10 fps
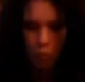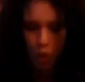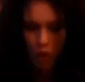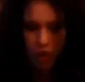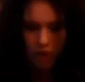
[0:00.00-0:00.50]

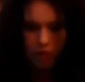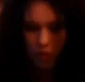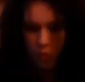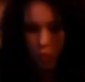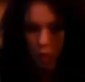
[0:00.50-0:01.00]
water,
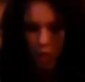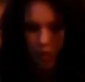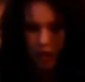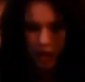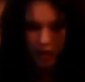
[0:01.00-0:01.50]
run
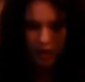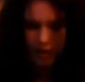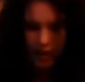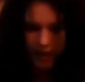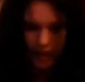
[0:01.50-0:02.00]
water
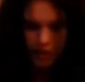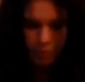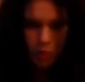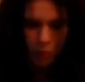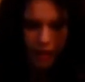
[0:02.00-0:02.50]

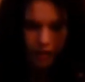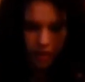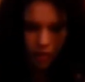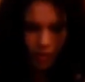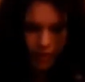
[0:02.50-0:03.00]
in
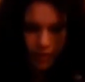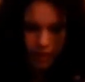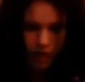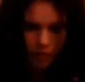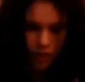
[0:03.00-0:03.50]
between the
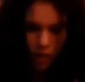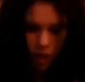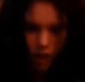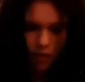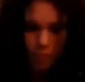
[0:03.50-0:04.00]
crease of the
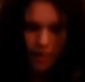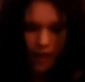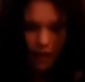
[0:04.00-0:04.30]
globe